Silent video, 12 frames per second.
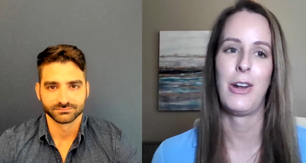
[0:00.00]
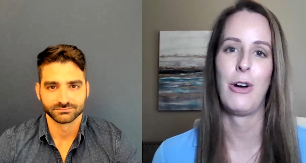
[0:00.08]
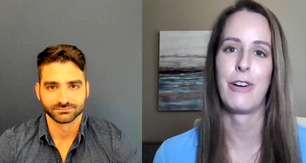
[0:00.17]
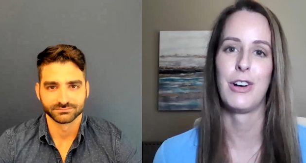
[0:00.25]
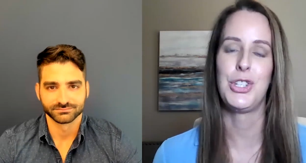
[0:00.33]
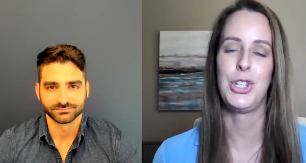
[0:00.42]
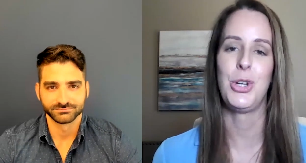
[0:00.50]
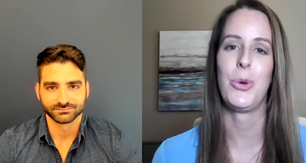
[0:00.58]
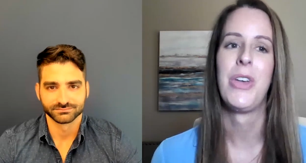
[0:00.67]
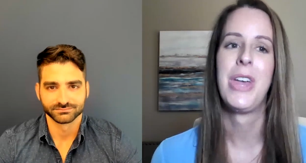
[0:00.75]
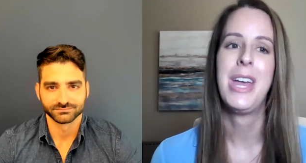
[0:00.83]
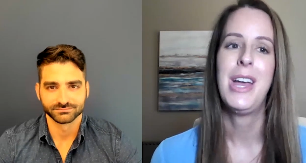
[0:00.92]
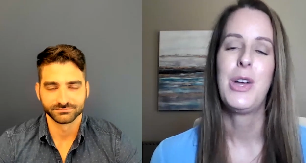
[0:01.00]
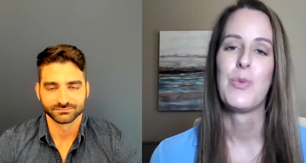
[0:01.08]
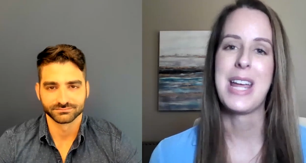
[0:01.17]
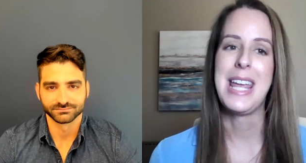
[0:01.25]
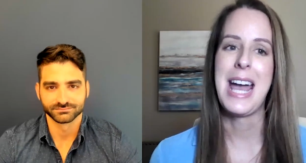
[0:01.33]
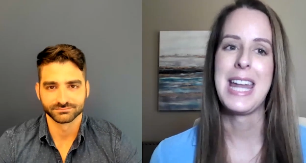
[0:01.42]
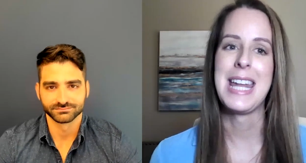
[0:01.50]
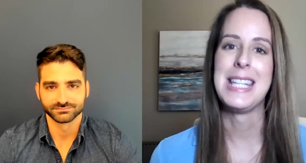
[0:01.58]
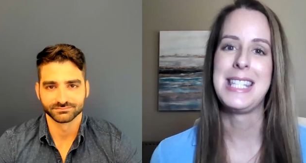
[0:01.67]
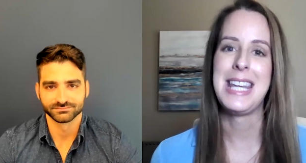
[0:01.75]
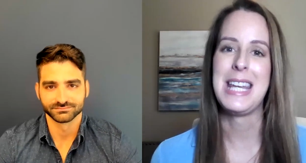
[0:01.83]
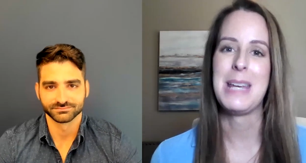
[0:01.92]
Speaker 1: get over to Ricky and his
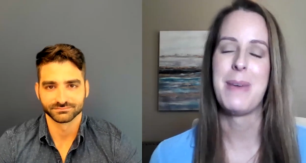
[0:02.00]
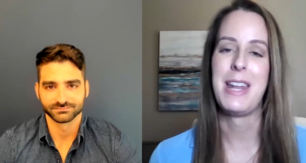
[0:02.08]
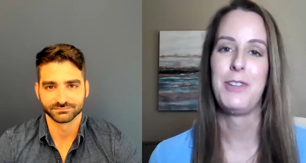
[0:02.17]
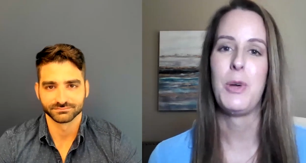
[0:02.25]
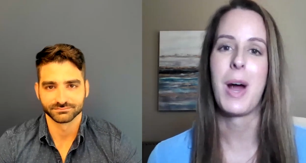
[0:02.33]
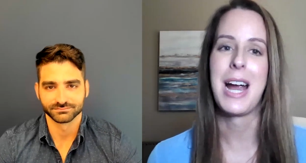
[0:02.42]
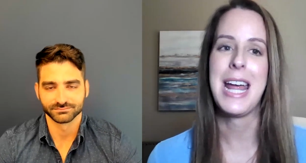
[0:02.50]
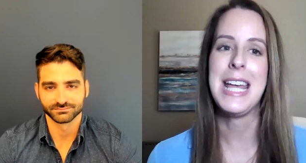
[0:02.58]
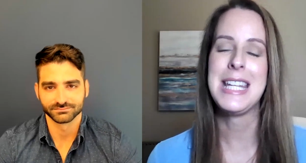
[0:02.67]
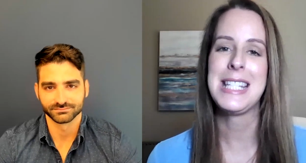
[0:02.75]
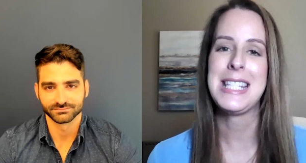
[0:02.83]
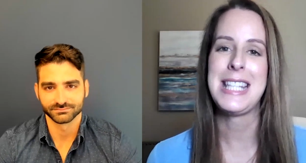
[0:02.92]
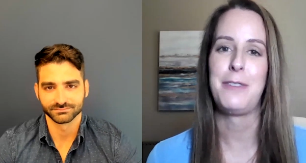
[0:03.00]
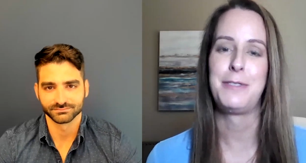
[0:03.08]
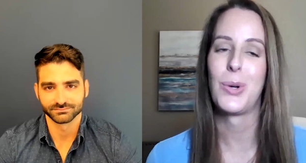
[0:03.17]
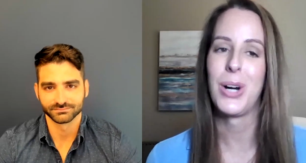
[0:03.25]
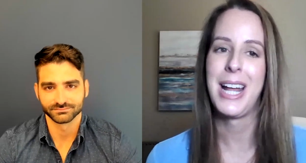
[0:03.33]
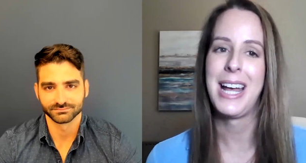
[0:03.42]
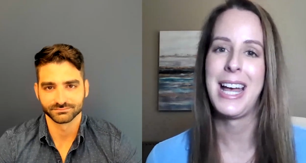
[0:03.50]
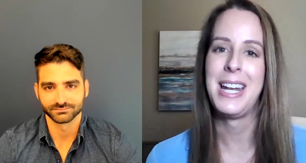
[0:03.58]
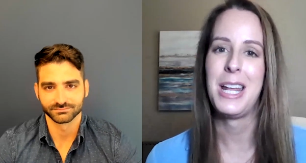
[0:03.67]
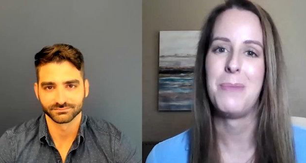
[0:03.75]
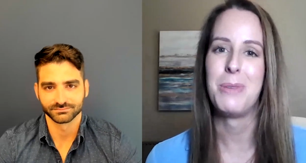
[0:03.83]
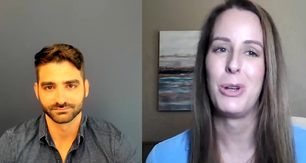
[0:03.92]
team. And if you are in South Florida and
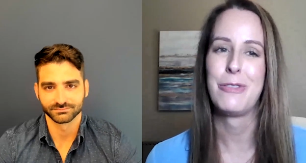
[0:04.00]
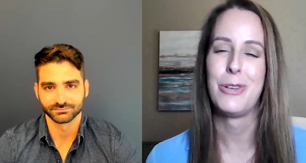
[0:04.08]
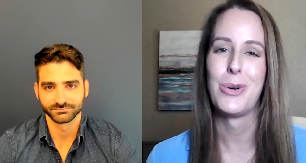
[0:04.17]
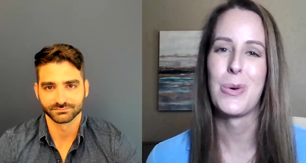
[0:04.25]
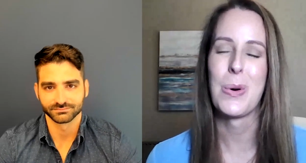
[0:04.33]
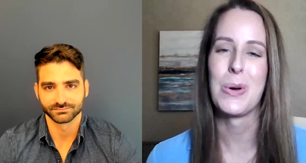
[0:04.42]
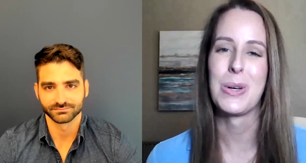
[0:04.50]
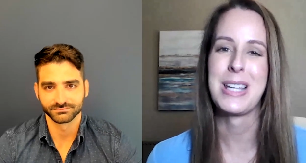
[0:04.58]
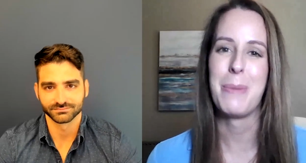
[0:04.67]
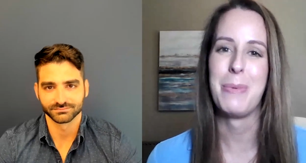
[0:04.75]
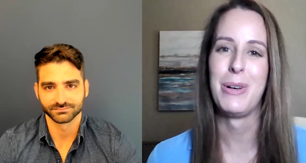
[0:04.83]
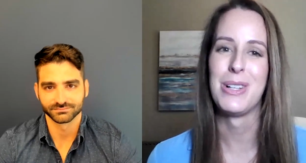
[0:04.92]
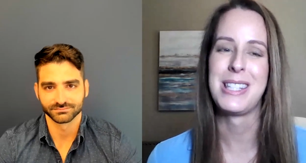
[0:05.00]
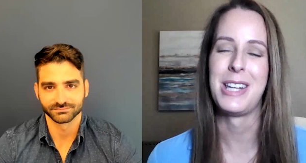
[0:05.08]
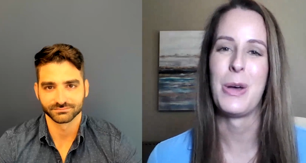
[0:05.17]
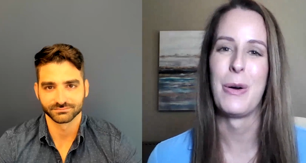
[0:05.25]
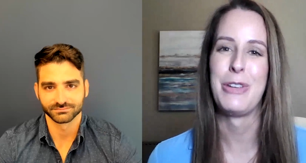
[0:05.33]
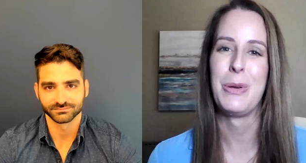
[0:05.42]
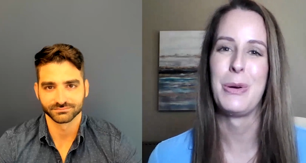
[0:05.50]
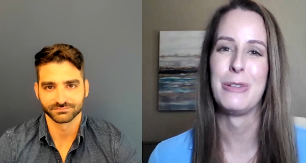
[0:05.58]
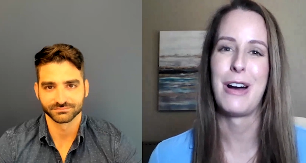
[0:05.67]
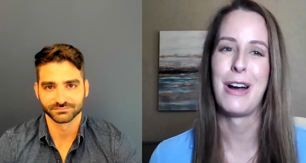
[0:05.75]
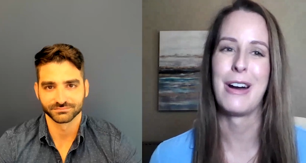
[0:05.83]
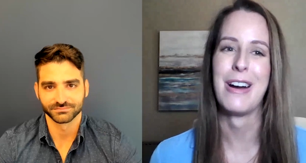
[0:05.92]
in beautiful Coral Gables, I know a few of
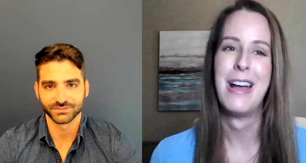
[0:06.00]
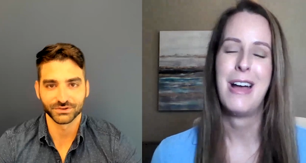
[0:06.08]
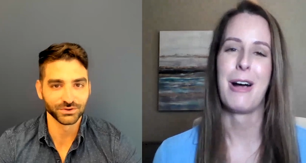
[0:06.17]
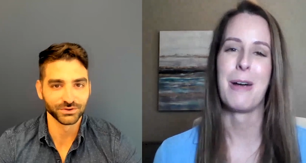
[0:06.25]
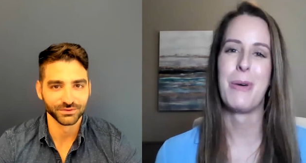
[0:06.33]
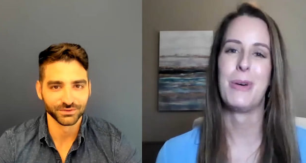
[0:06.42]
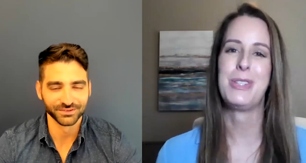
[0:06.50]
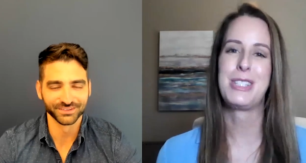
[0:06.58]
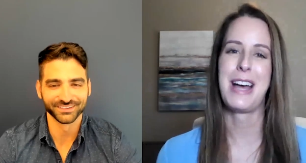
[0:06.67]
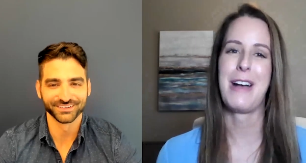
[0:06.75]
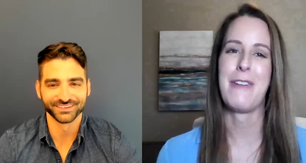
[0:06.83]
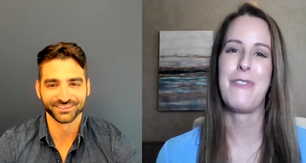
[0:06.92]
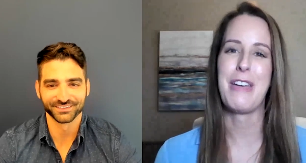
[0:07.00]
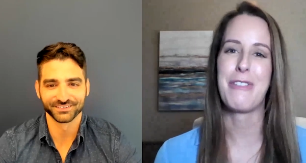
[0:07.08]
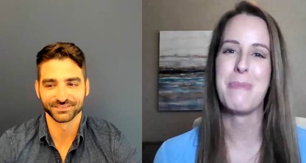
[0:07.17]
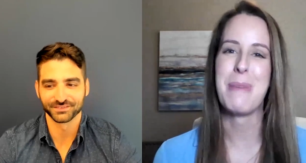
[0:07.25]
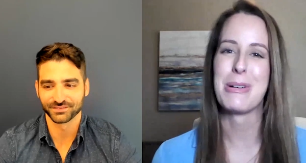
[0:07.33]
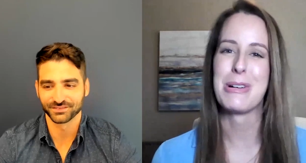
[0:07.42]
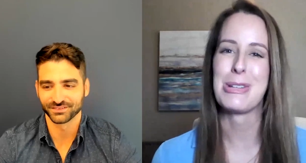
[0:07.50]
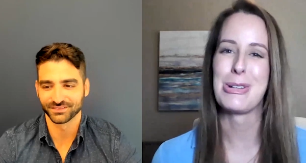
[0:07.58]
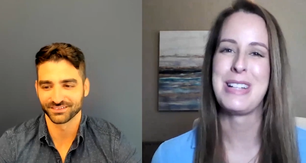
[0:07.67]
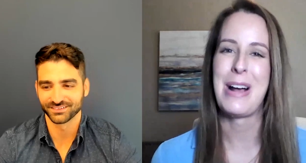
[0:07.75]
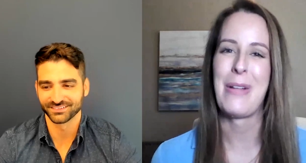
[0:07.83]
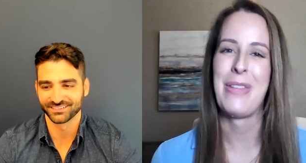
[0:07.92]
our, our most uh, favorite members are
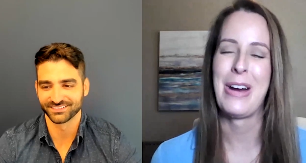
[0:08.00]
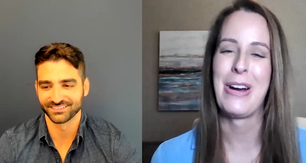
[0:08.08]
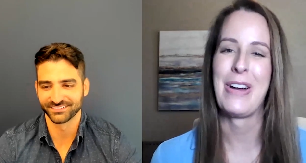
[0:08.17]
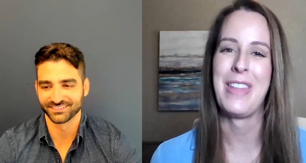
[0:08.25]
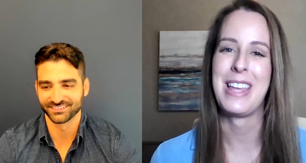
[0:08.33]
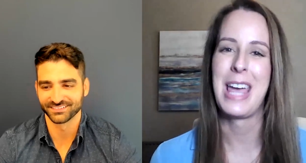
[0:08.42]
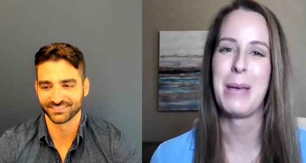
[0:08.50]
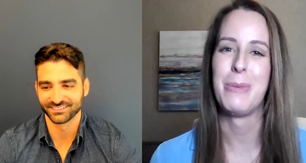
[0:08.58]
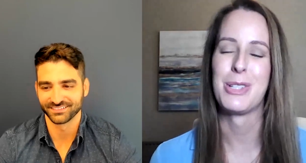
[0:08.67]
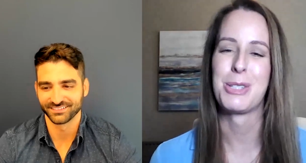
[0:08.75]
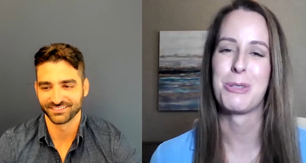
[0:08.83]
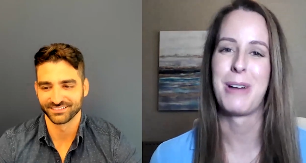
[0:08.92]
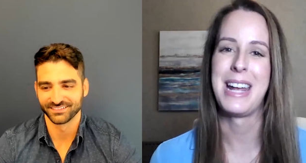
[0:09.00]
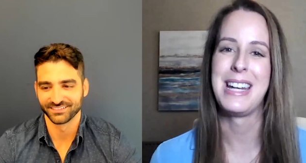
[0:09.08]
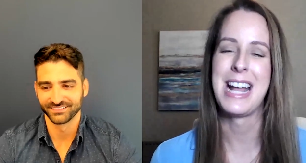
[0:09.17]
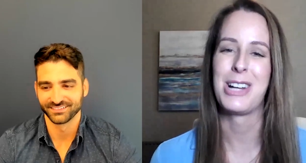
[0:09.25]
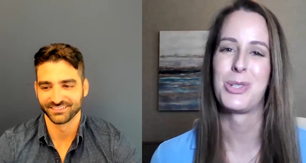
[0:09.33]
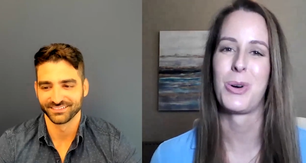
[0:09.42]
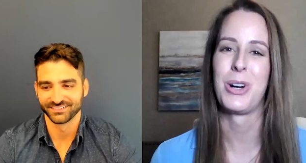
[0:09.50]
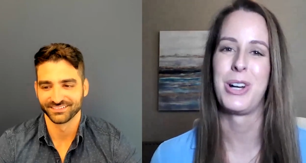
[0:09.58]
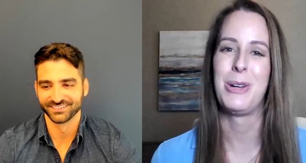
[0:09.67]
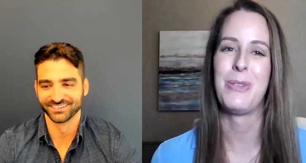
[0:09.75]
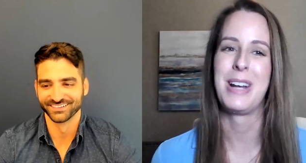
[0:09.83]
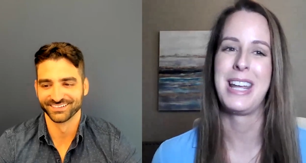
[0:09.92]
down there in the Gables right next door to
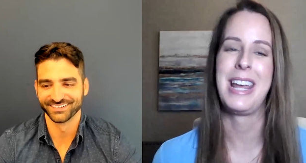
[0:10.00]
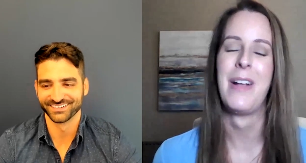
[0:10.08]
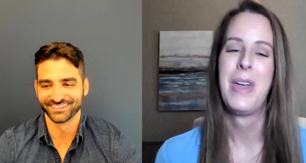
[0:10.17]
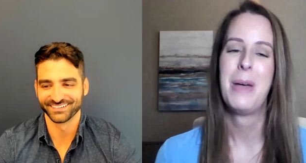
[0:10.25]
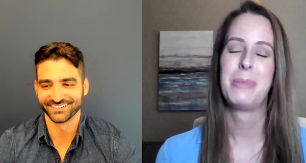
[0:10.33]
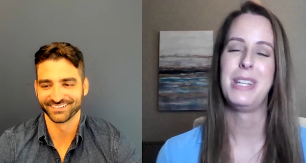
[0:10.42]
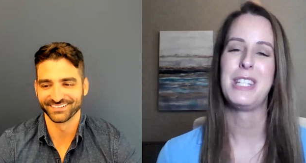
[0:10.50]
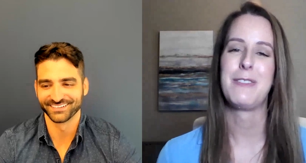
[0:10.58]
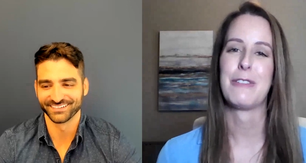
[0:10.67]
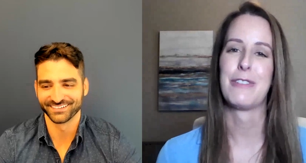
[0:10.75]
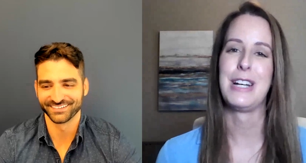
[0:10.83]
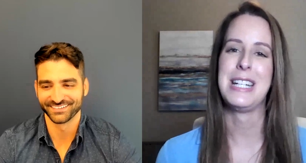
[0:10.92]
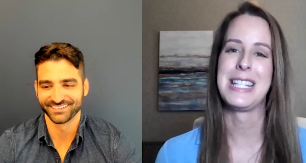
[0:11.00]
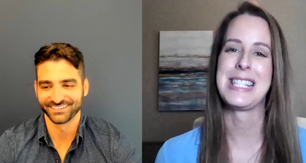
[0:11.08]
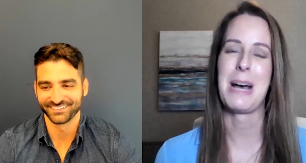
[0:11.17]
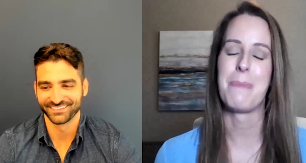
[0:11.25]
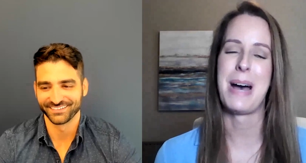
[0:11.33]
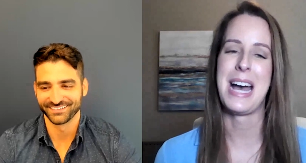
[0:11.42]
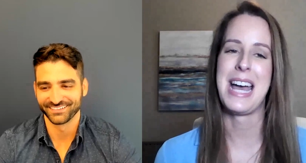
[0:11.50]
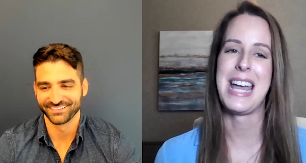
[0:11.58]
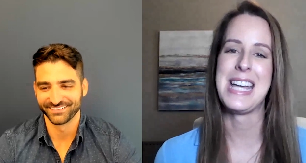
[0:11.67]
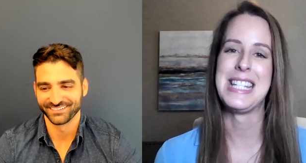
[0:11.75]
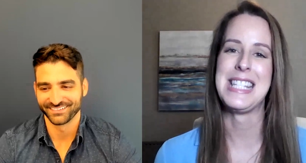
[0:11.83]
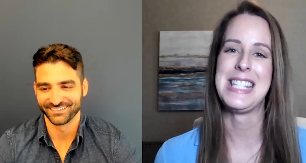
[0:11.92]
you, Ricky. Please feel free to stop by
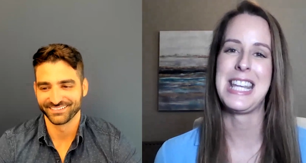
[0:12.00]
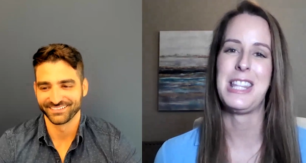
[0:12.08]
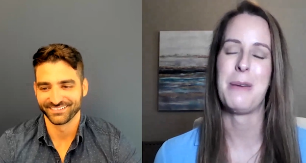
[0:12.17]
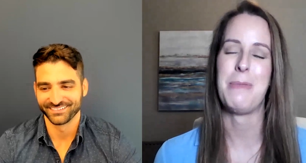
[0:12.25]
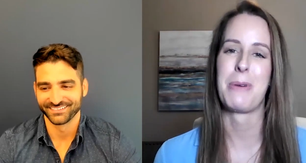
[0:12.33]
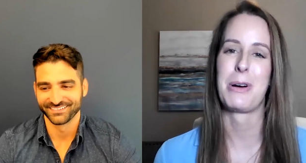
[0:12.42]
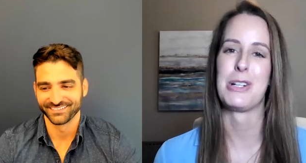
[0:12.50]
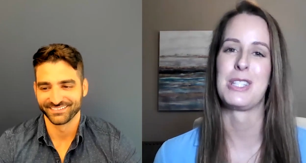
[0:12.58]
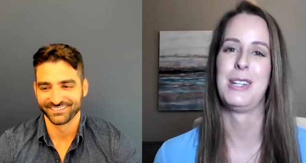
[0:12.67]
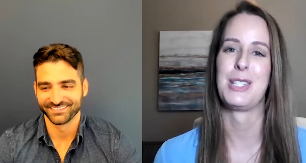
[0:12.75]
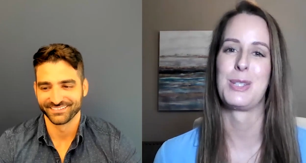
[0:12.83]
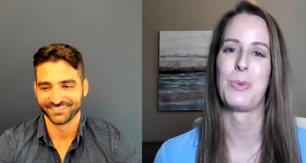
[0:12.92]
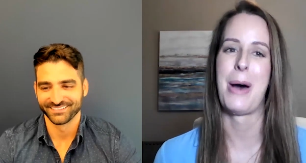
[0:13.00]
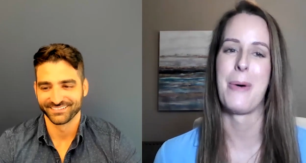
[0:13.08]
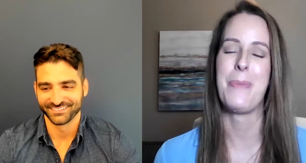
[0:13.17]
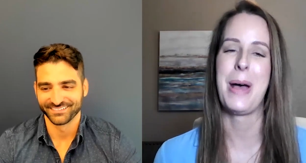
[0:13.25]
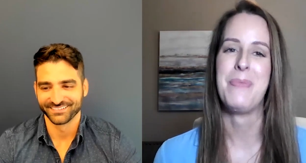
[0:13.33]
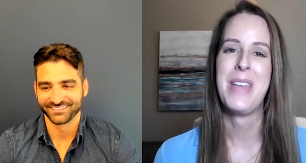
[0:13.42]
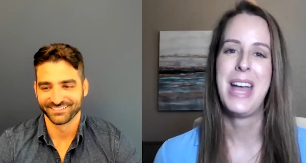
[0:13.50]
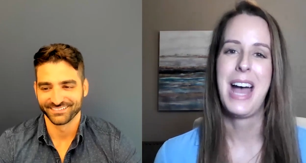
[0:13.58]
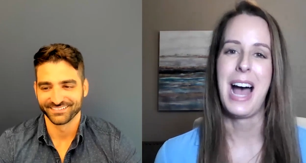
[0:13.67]
and see them in person as well. But